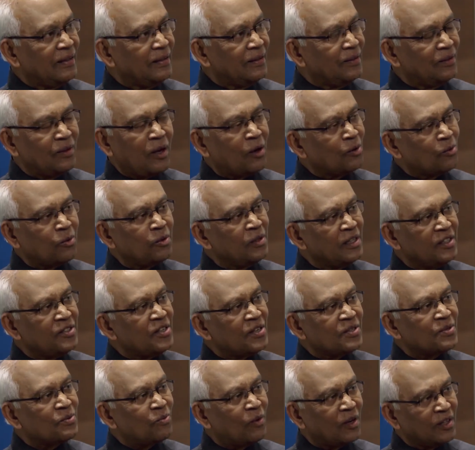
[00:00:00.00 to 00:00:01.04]
not only
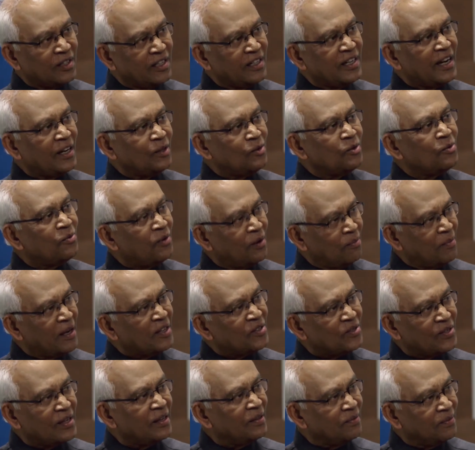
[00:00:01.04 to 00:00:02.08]
just what did I do for
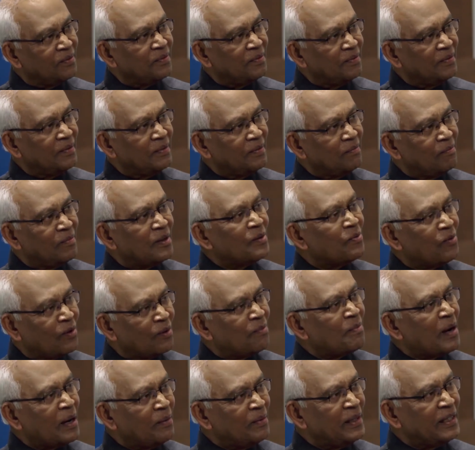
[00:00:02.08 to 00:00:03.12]
myself, but for
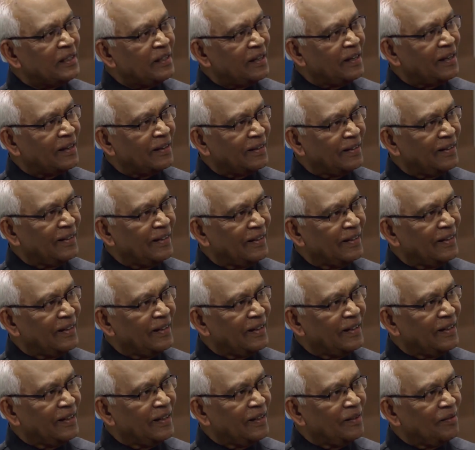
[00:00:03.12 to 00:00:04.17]
my India,
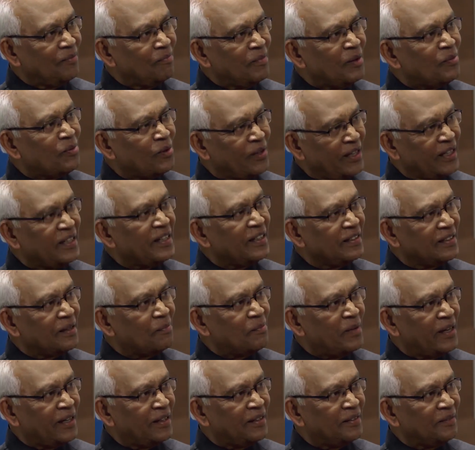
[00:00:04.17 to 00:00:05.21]
before hitting the
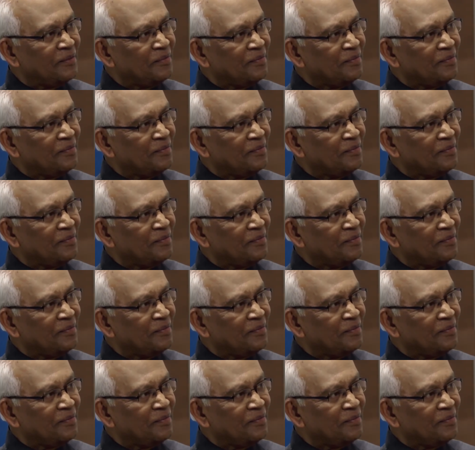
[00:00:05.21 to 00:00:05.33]
bed.